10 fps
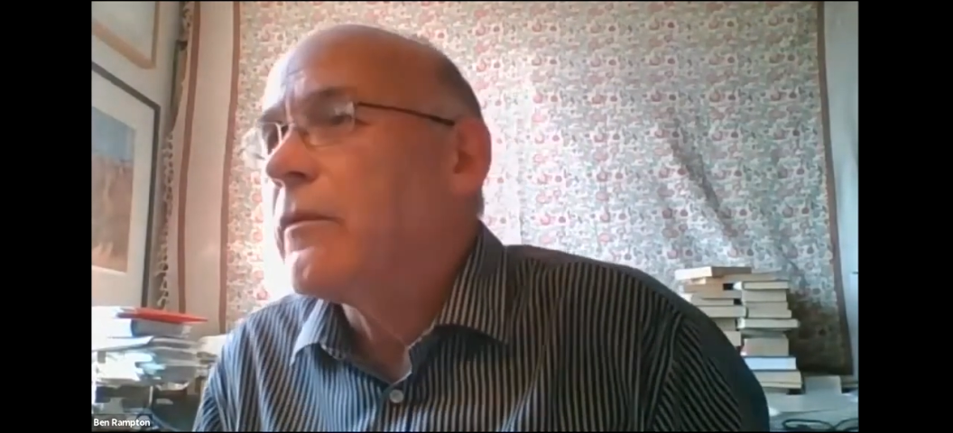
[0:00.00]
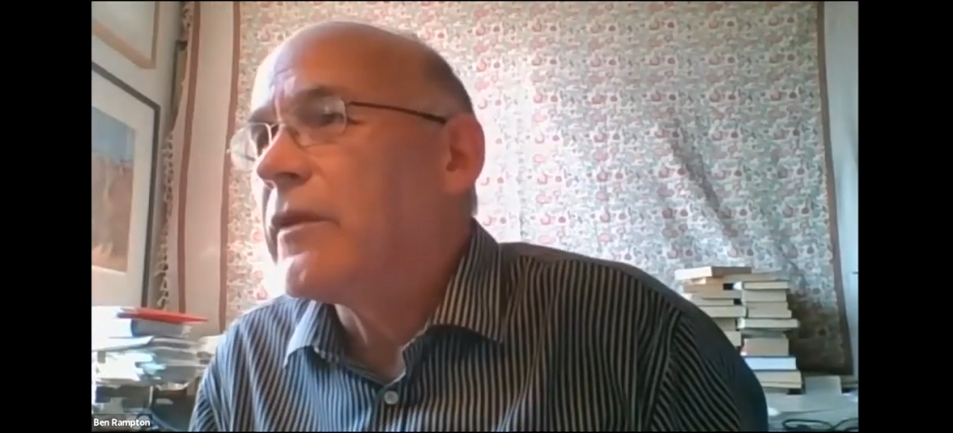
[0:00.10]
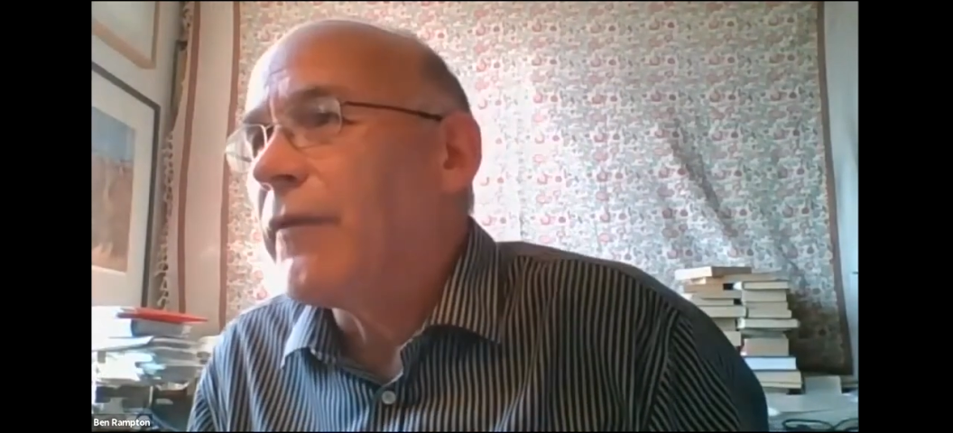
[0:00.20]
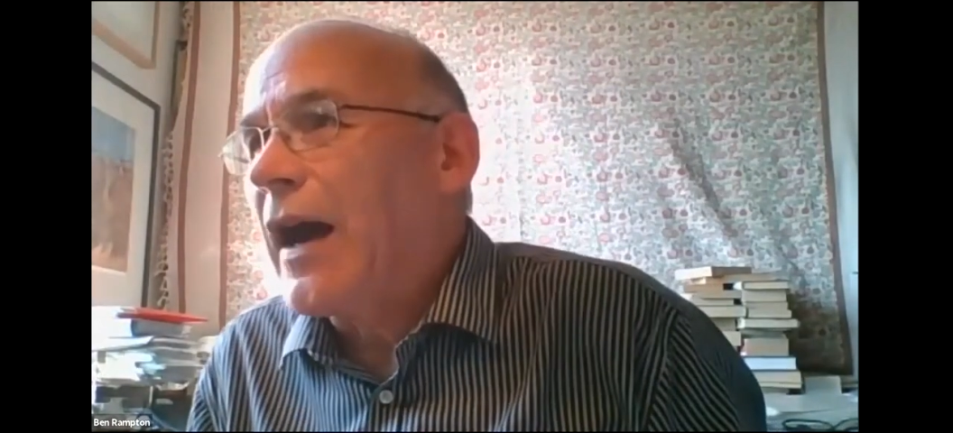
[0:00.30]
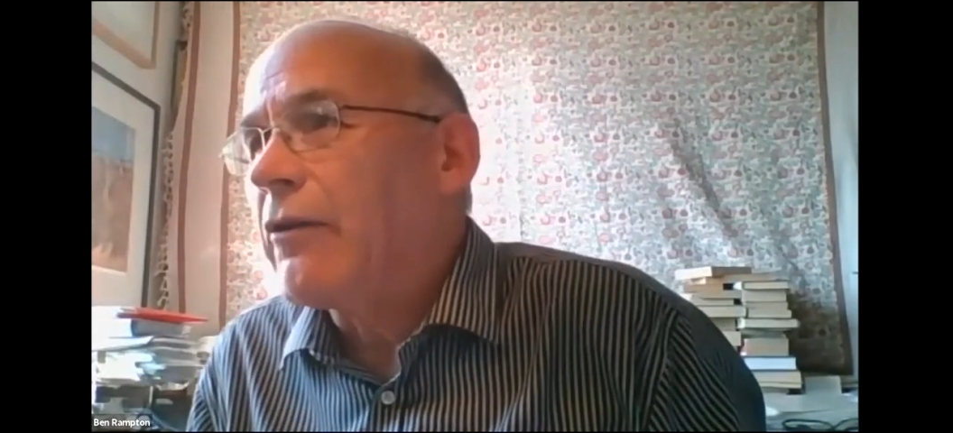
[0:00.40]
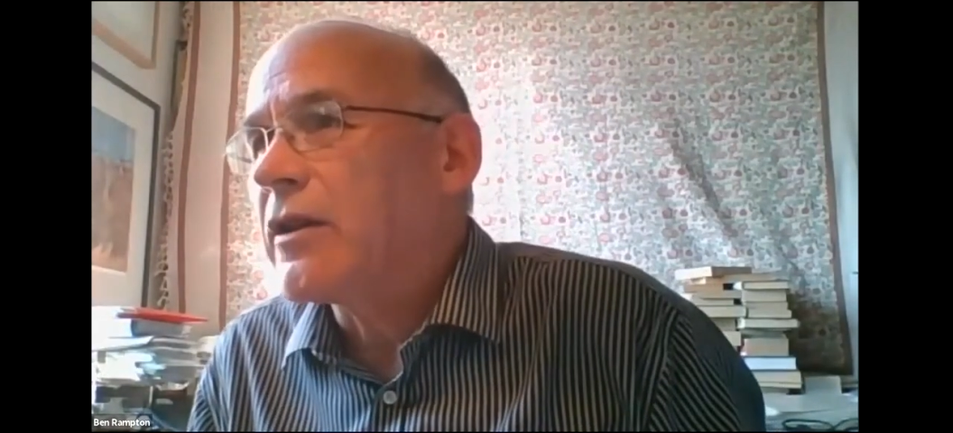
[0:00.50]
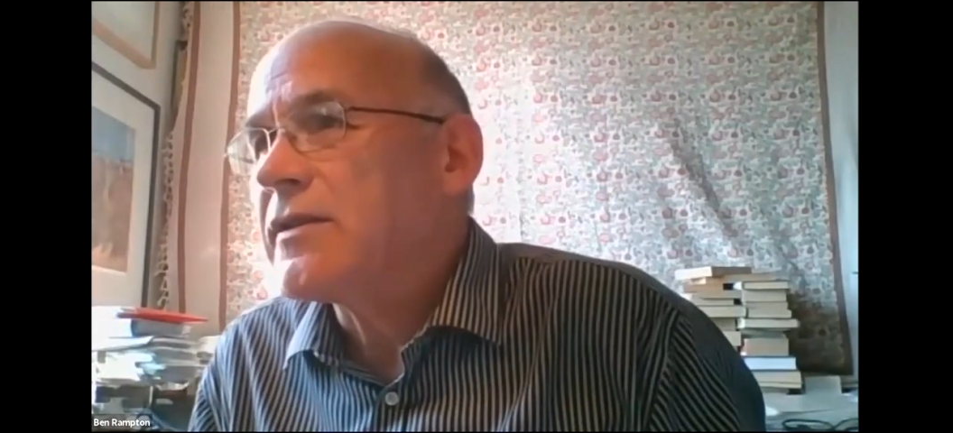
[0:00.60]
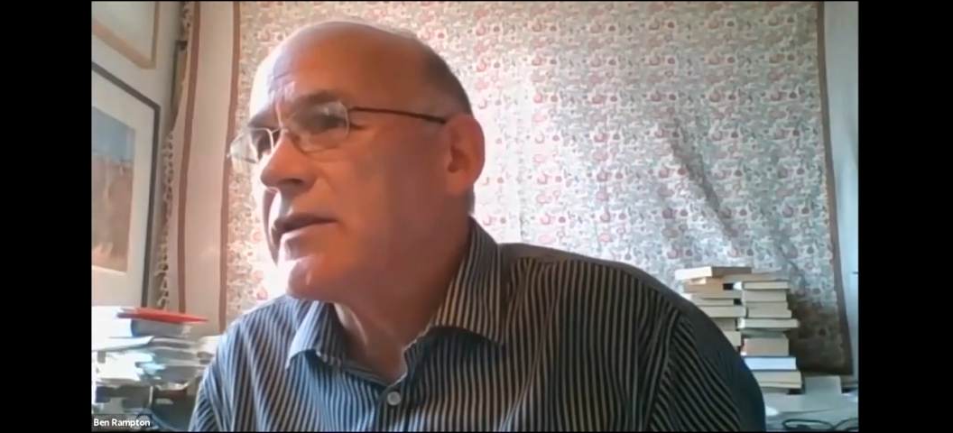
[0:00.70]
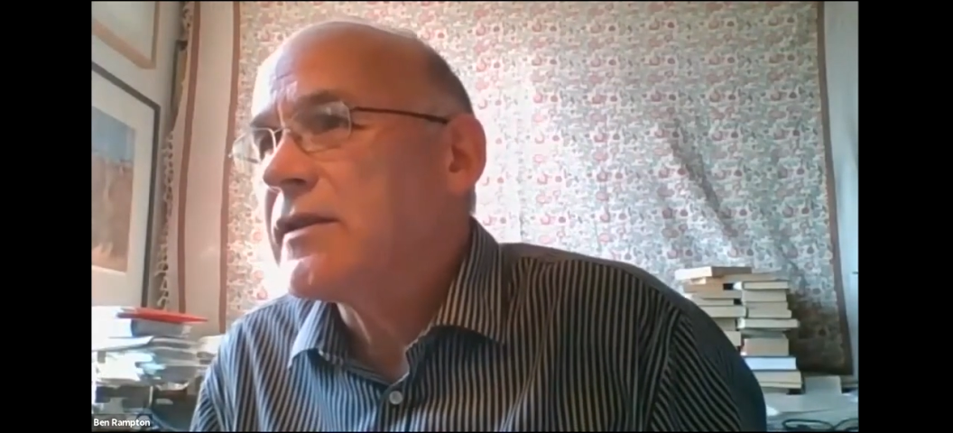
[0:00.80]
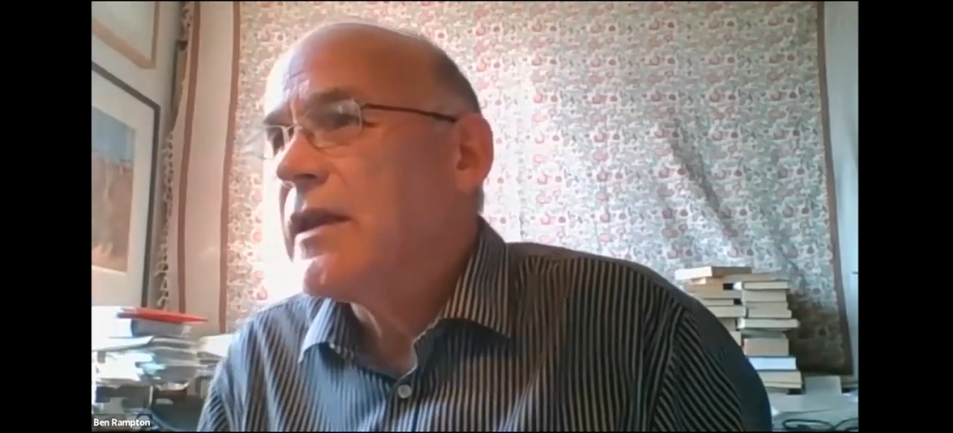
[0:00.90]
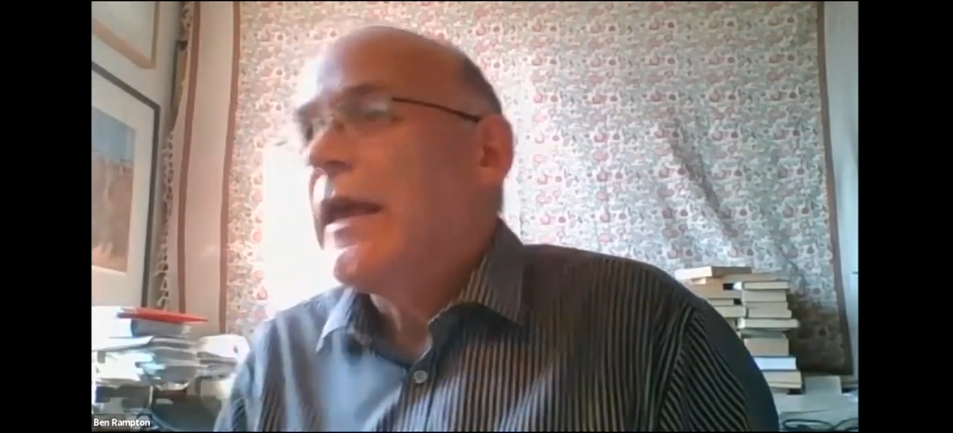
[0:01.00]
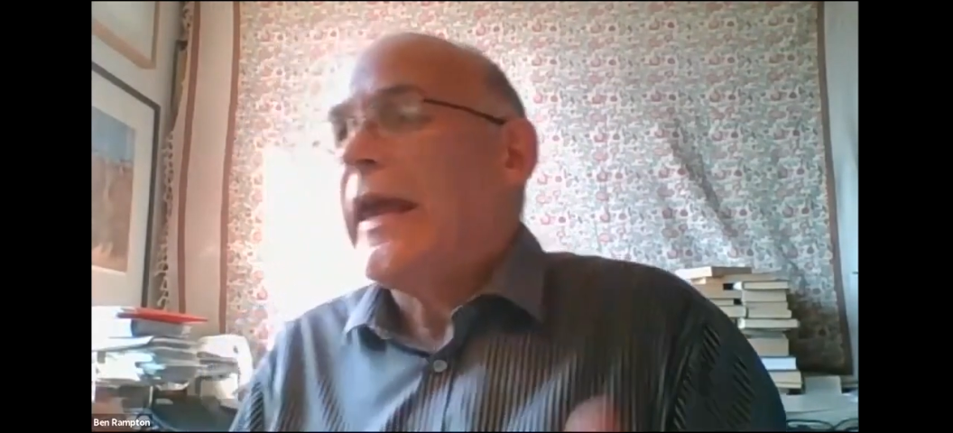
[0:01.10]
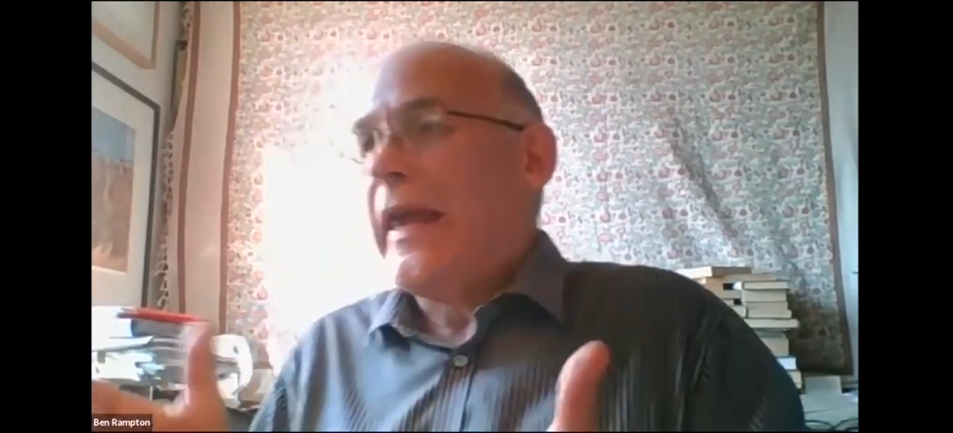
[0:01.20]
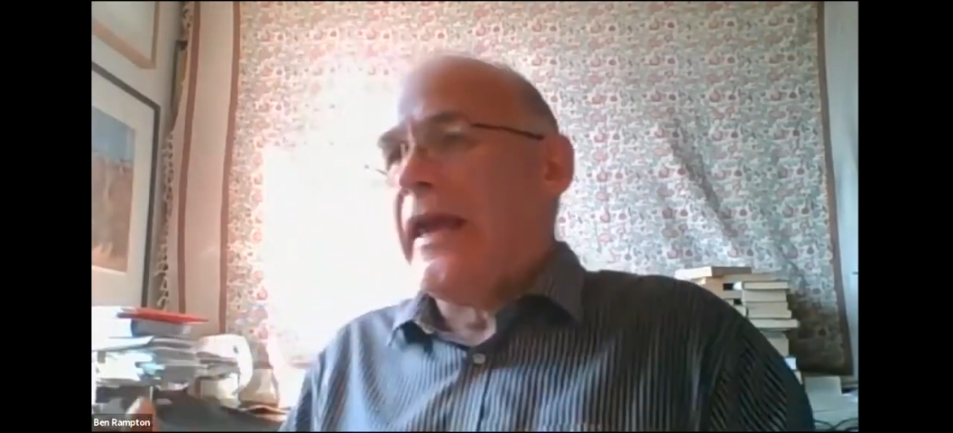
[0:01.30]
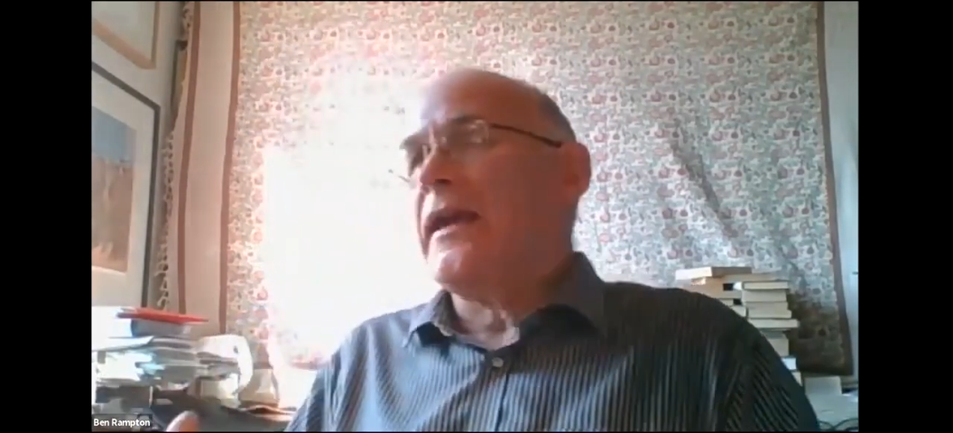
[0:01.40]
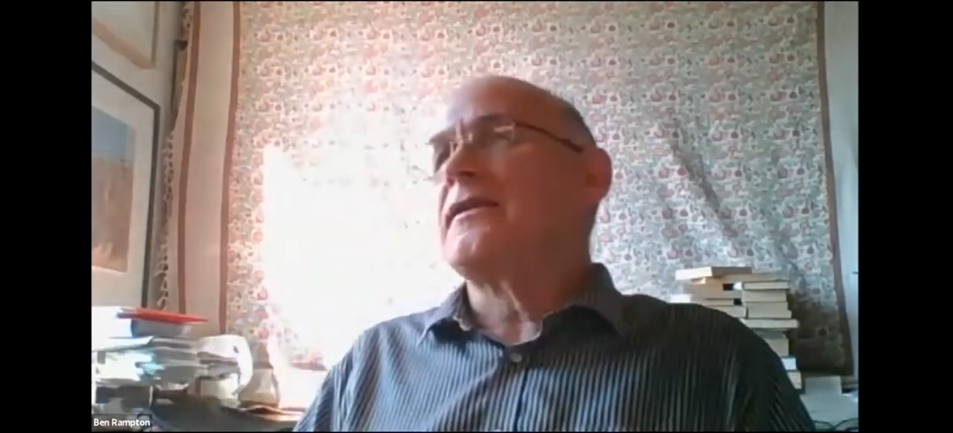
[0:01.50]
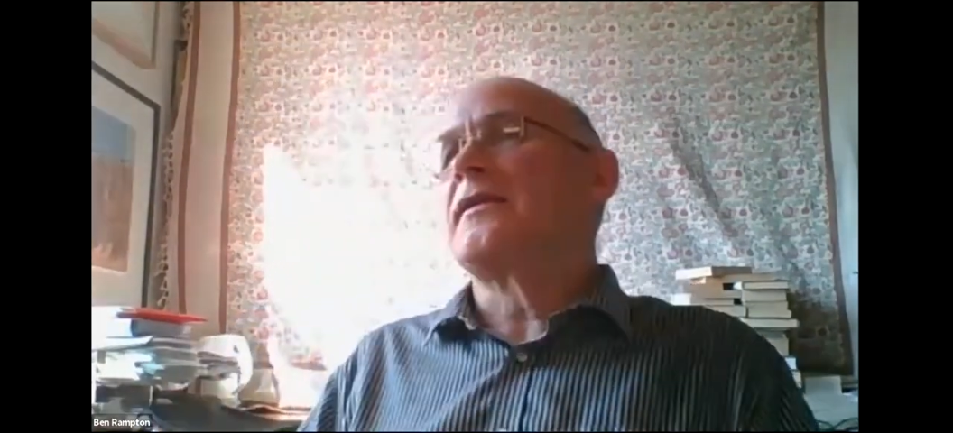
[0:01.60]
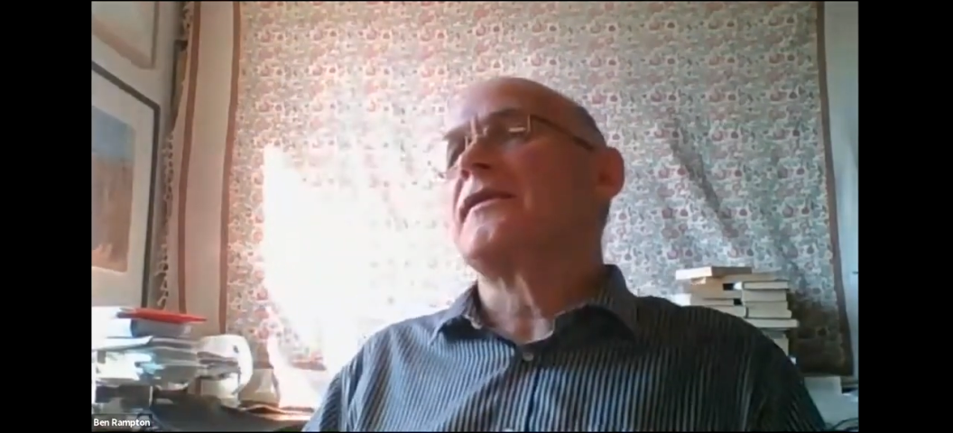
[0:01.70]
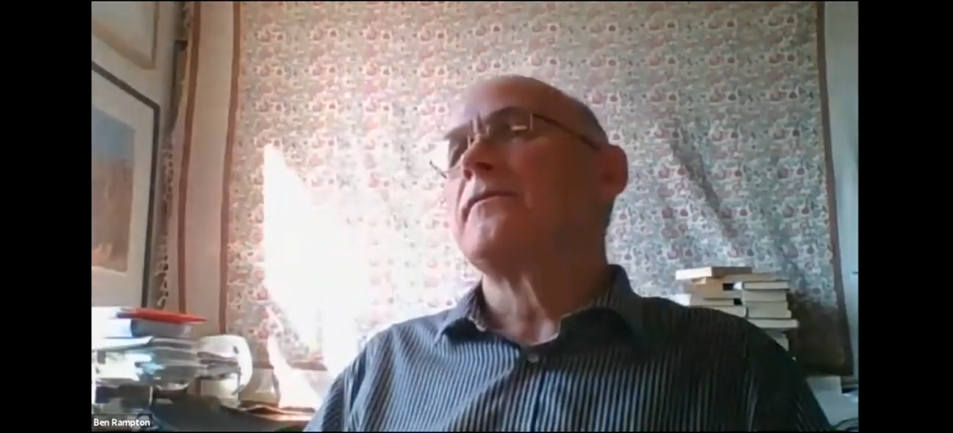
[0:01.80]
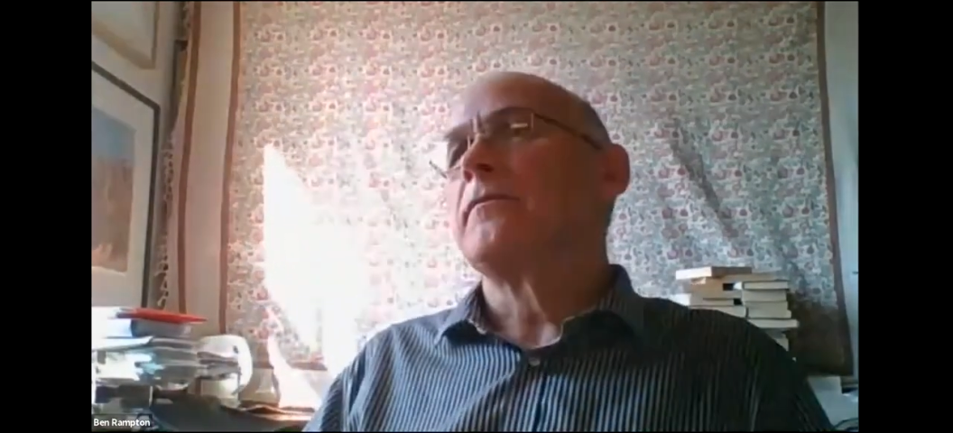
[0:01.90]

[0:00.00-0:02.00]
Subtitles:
the virus, is